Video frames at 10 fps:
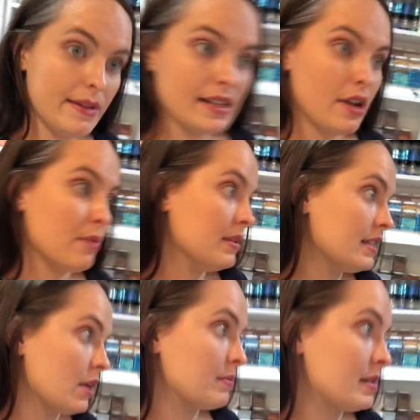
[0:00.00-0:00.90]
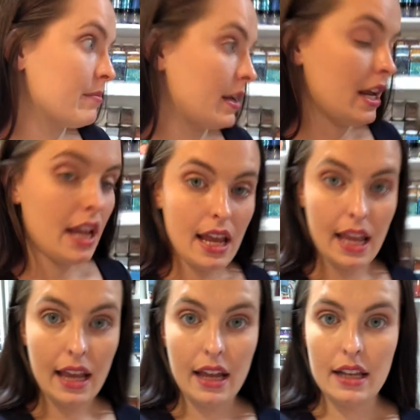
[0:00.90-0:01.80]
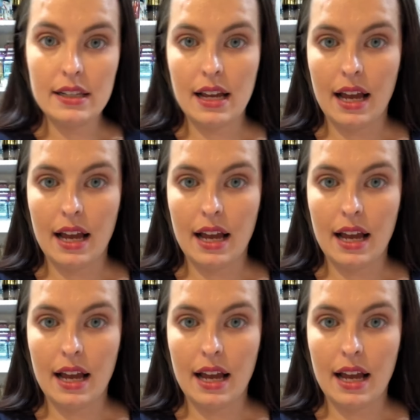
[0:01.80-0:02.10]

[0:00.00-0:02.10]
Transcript: anyways, I hope this helps somebody and